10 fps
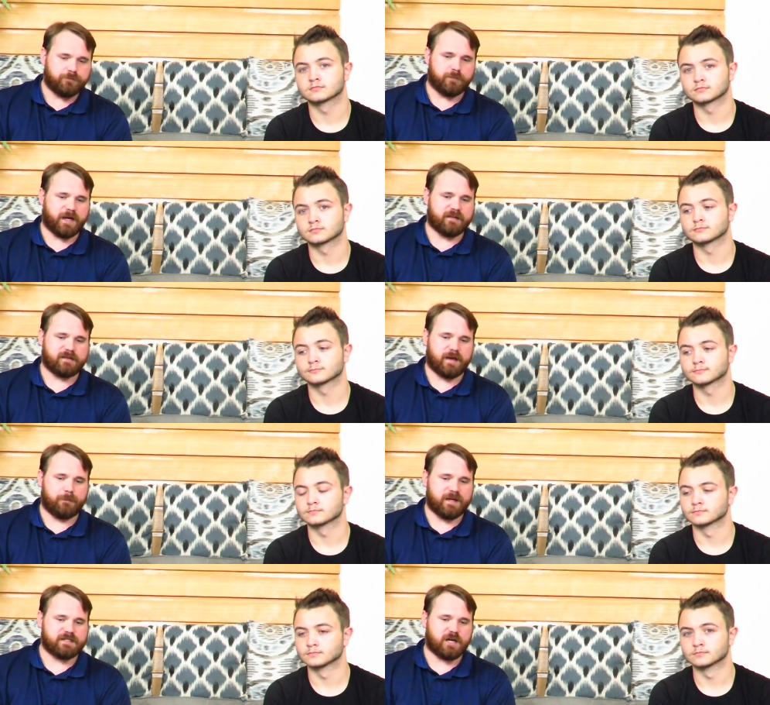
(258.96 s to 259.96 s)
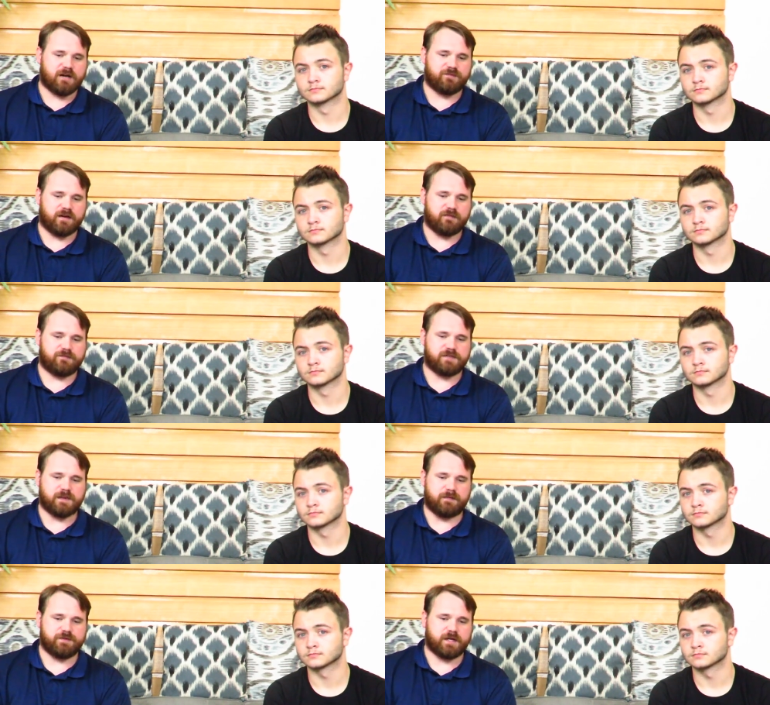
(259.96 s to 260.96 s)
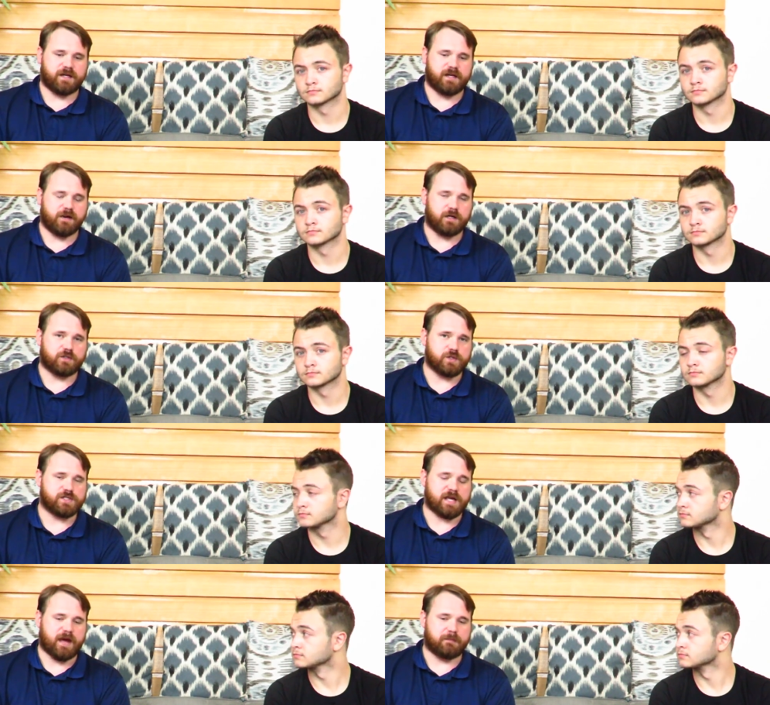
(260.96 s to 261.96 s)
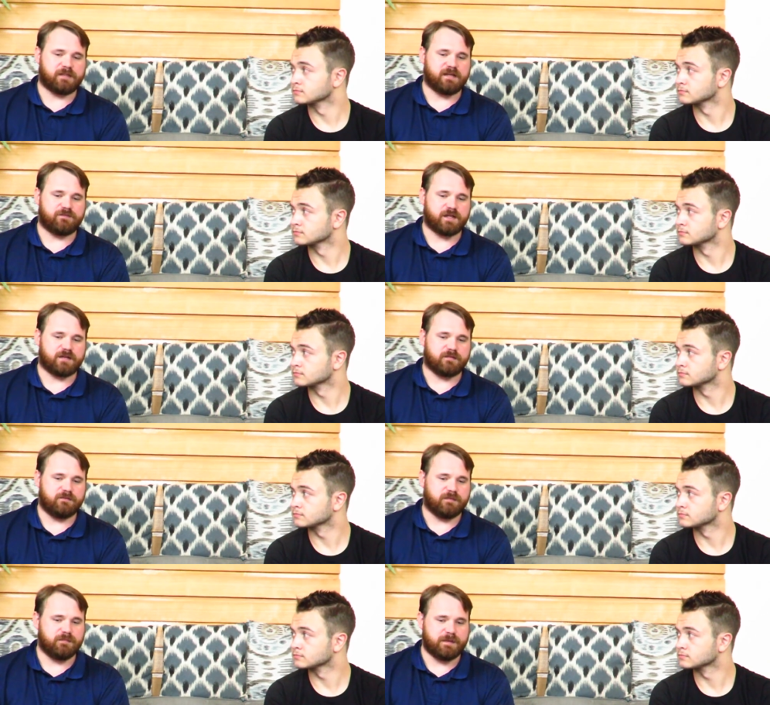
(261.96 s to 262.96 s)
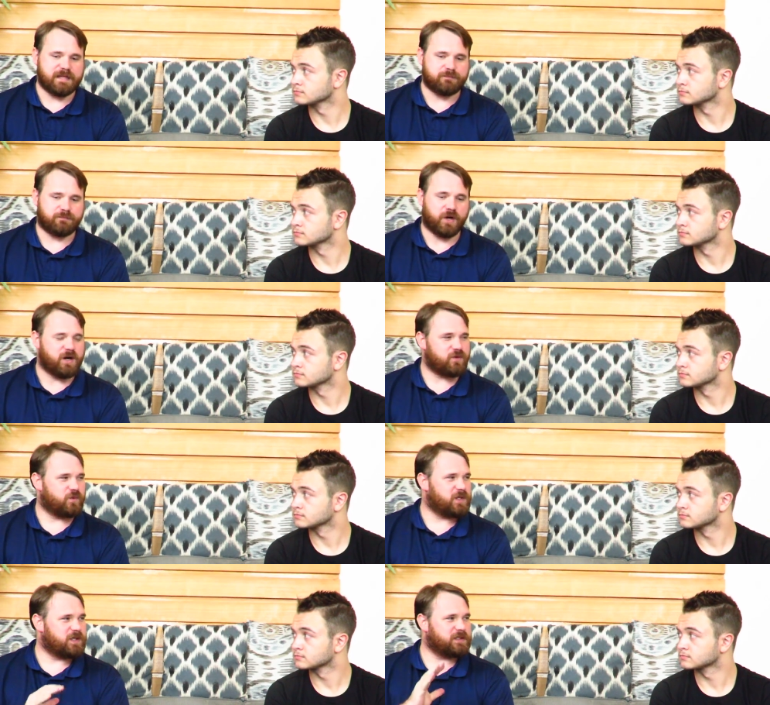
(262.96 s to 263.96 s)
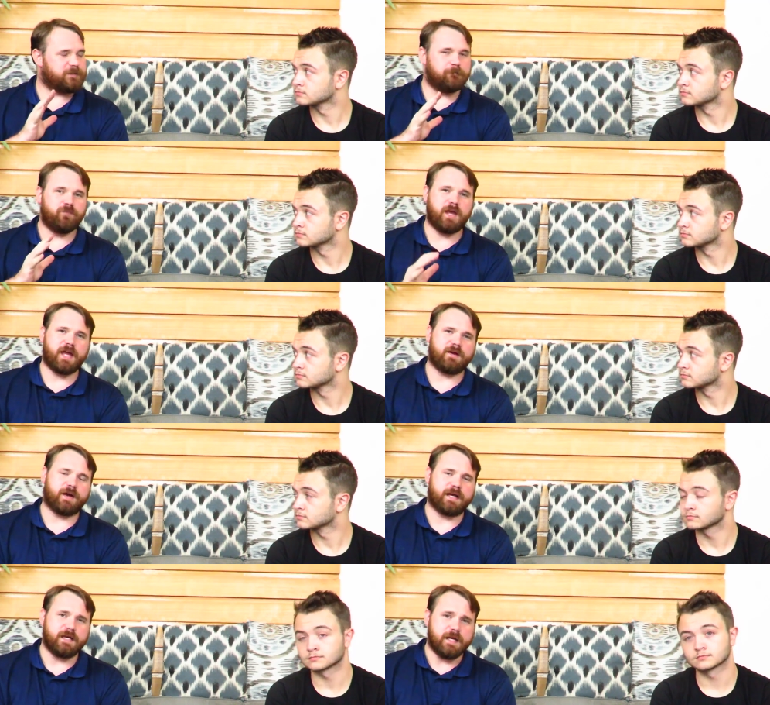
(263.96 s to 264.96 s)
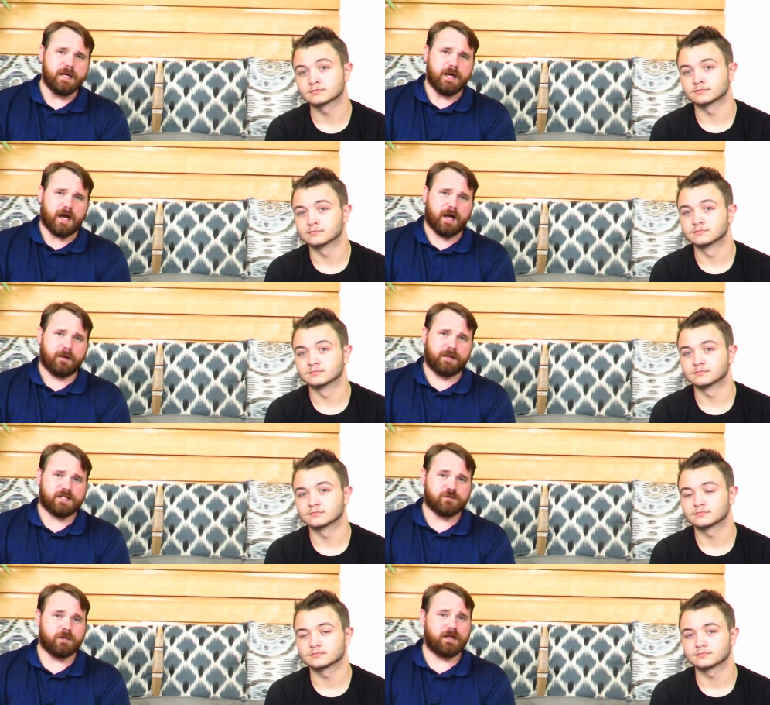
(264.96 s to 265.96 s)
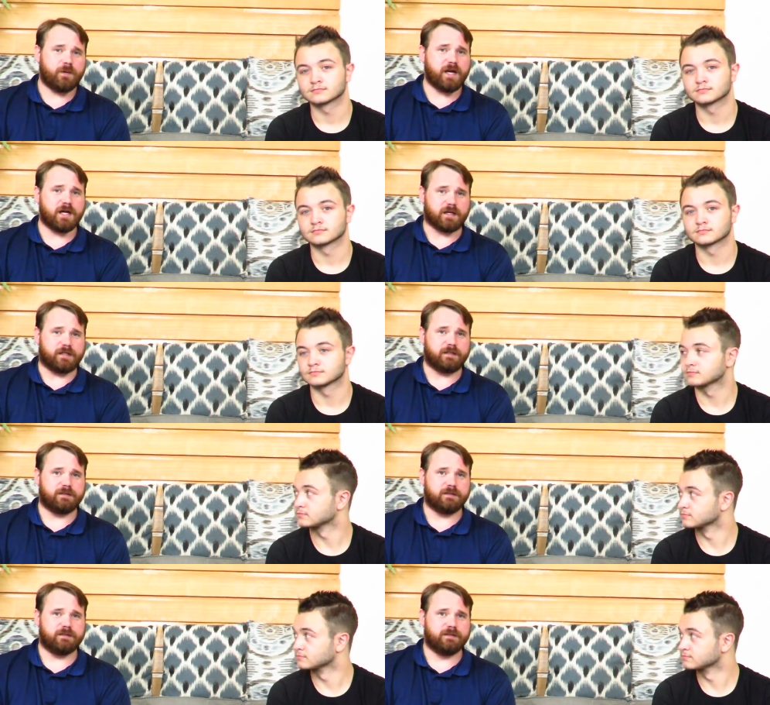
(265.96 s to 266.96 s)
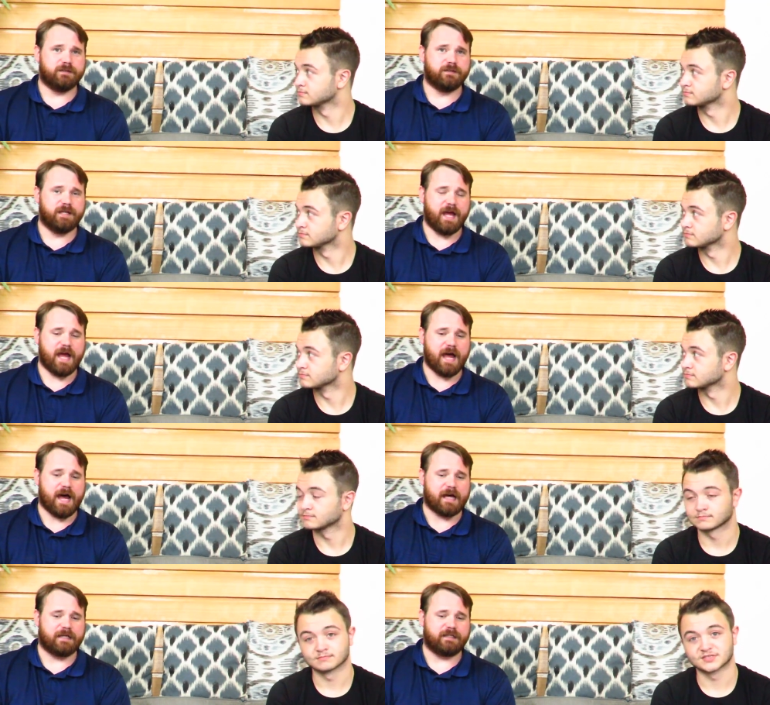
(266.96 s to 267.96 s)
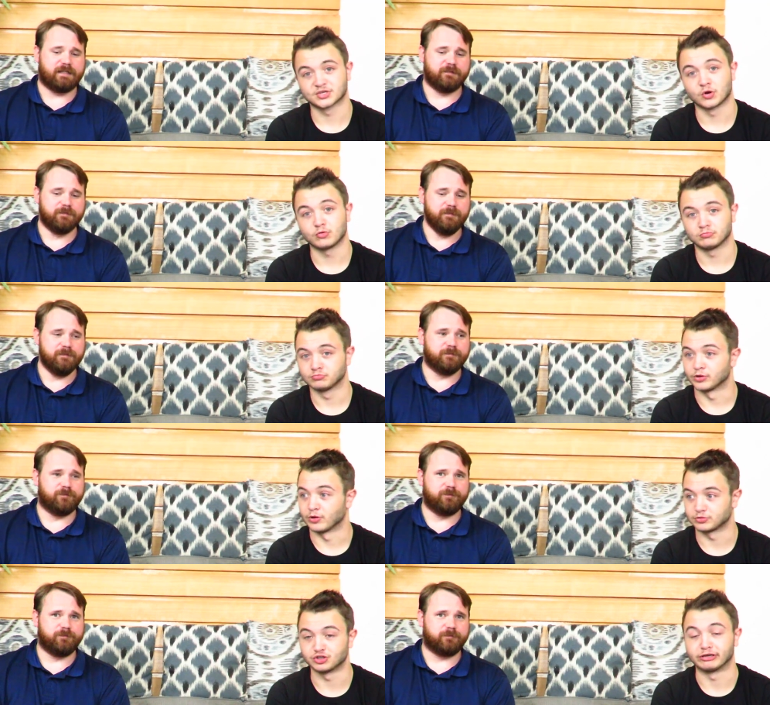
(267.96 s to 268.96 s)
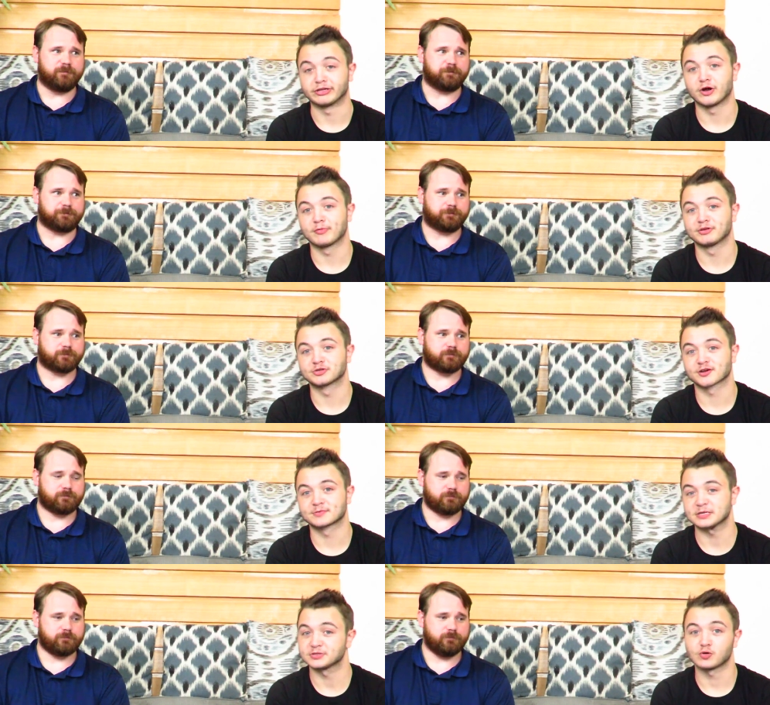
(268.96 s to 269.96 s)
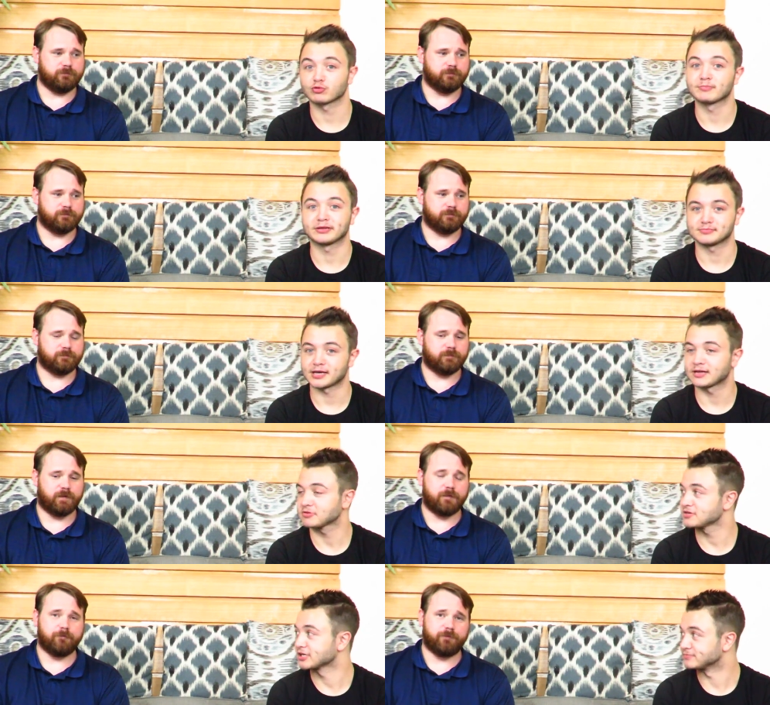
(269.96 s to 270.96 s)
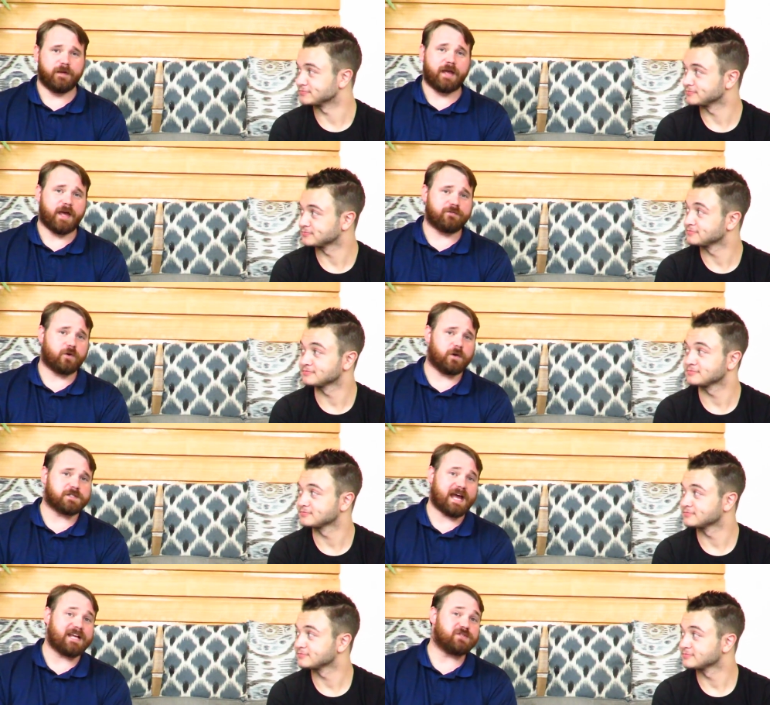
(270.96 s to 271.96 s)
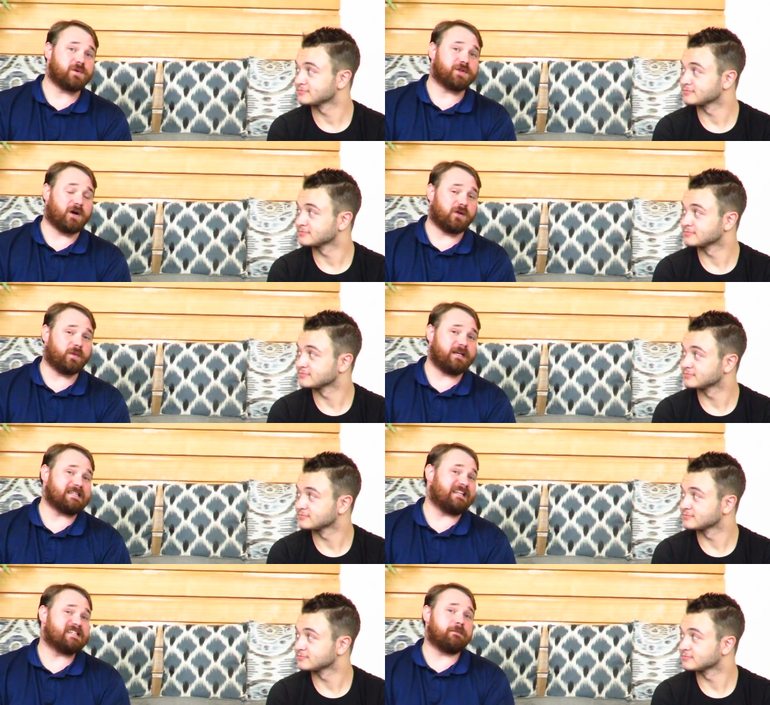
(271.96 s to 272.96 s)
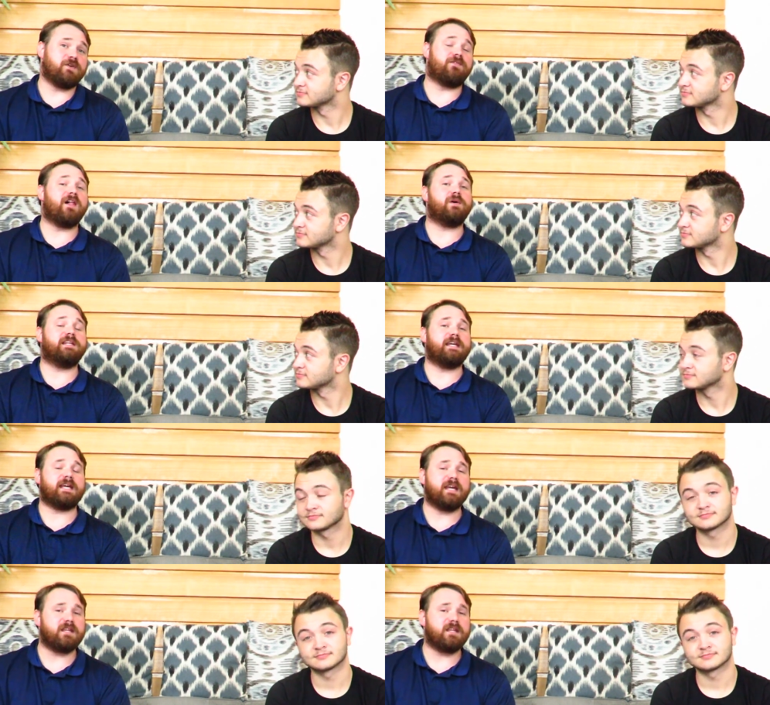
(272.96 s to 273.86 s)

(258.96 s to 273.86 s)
Speaker 1: but uh, based off of some of the characters, I believe that maybe that part of the world? Anyway, um, it's really weird. Yeah. So, gently open the description, don't rip it, and click it. And of course, as with always, anytime you follow a link